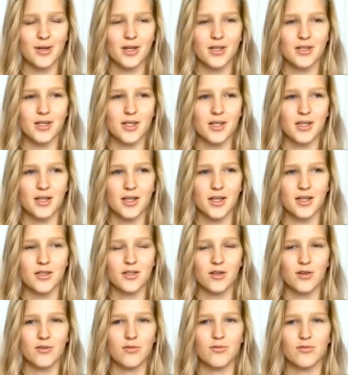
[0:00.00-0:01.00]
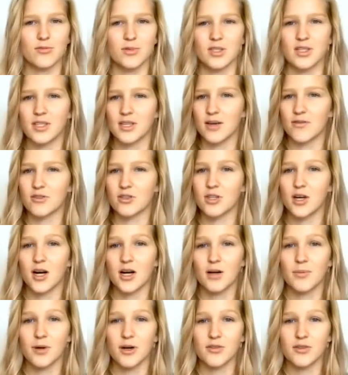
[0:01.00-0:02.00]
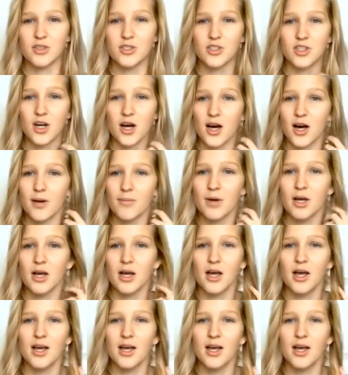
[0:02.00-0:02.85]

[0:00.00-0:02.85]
and then they don't really ever talk about the job.